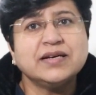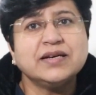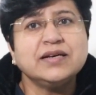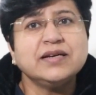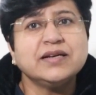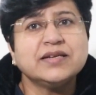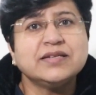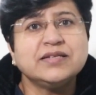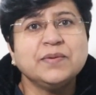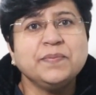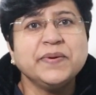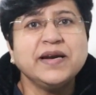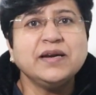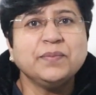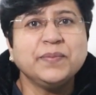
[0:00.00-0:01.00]
the
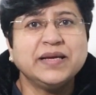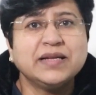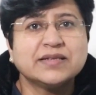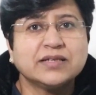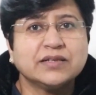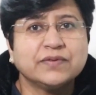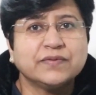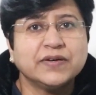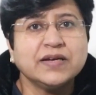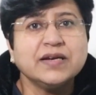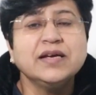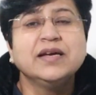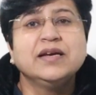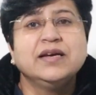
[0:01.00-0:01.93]
recipient mail server,